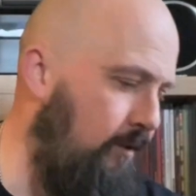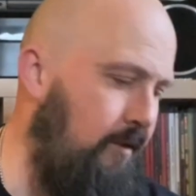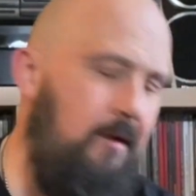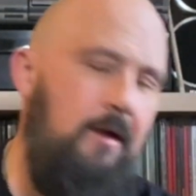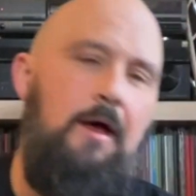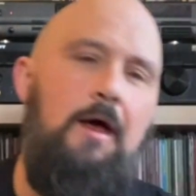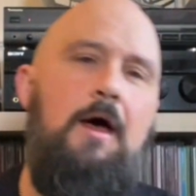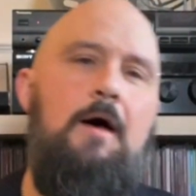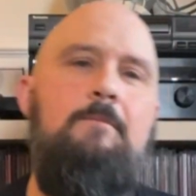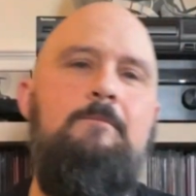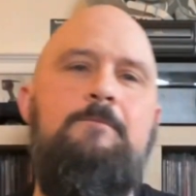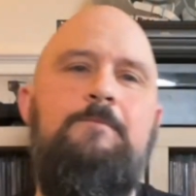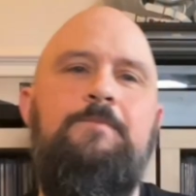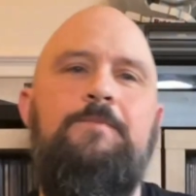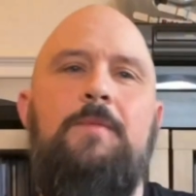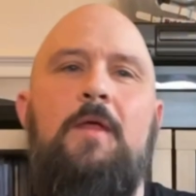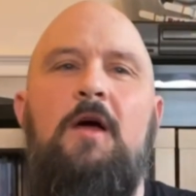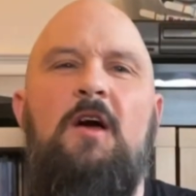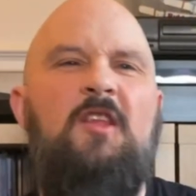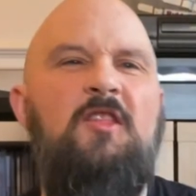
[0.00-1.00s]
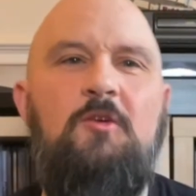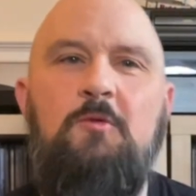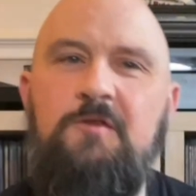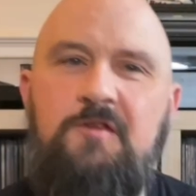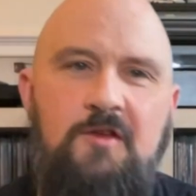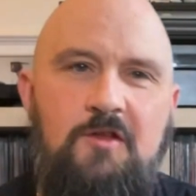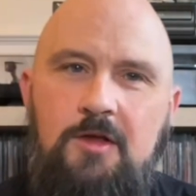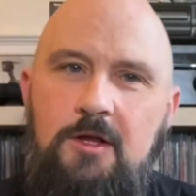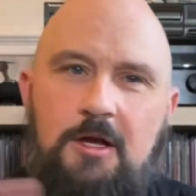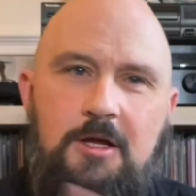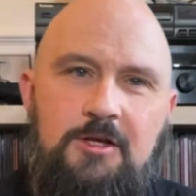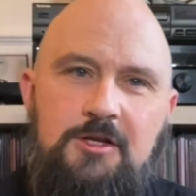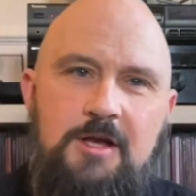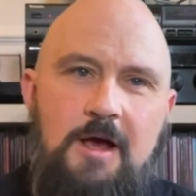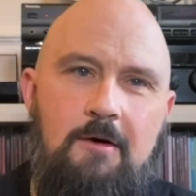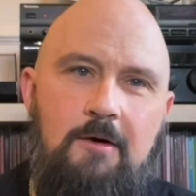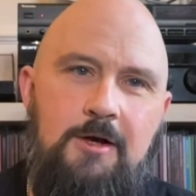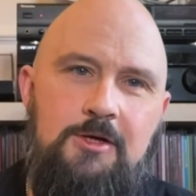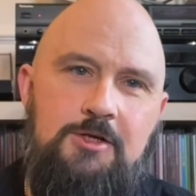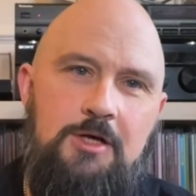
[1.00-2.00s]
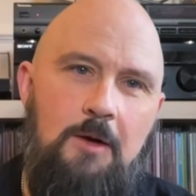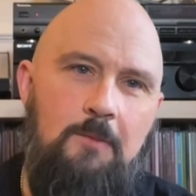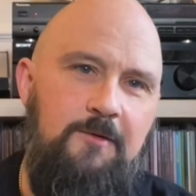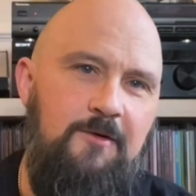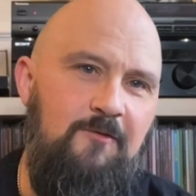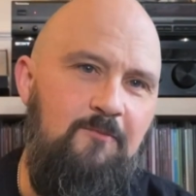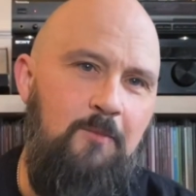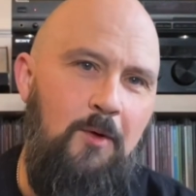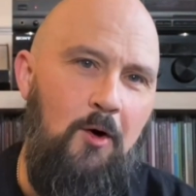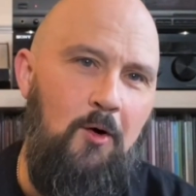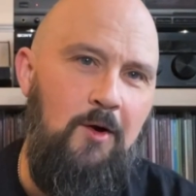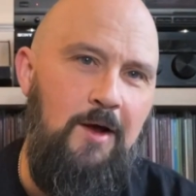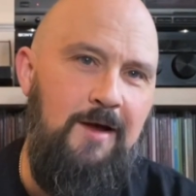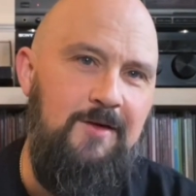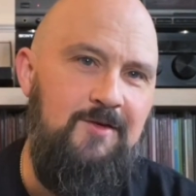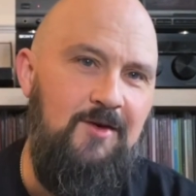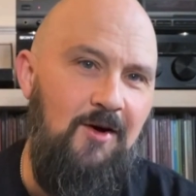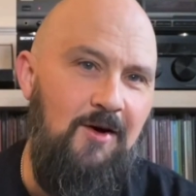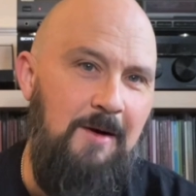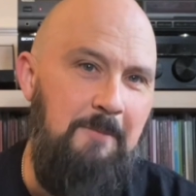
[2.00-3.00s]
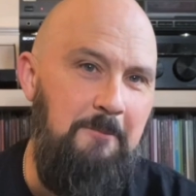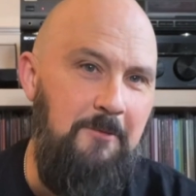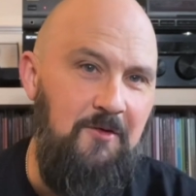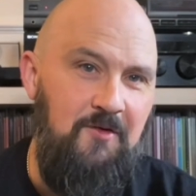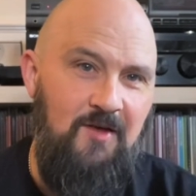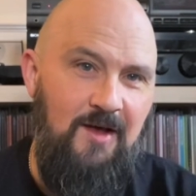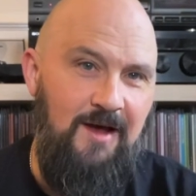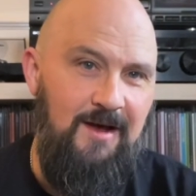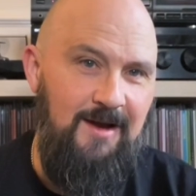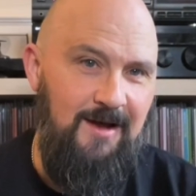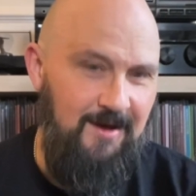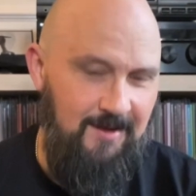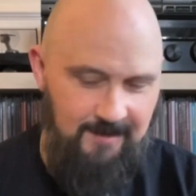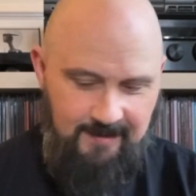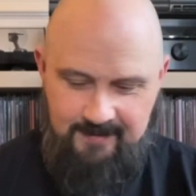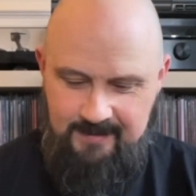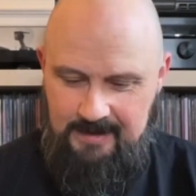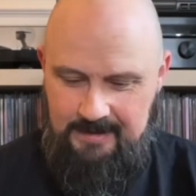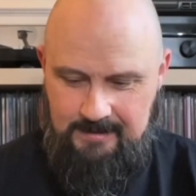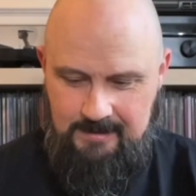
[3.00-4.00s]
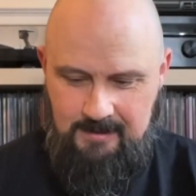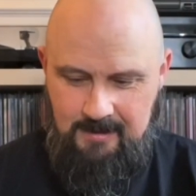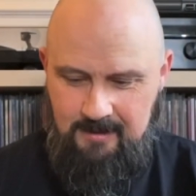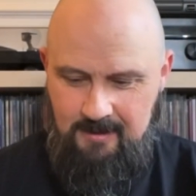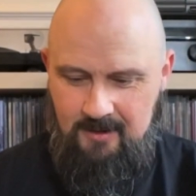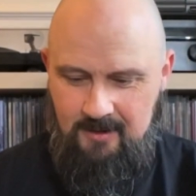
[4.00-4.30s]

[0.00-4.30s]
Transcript: There was nothing in charity shops of Bonus or Ambleside either, sadly.